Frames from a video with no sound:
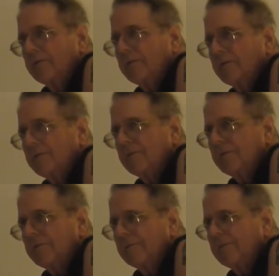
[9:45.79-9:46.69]

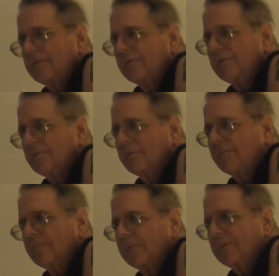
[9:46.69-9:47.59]
Motin.
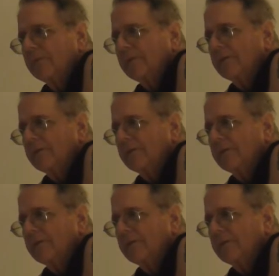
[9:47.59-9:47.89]
Or...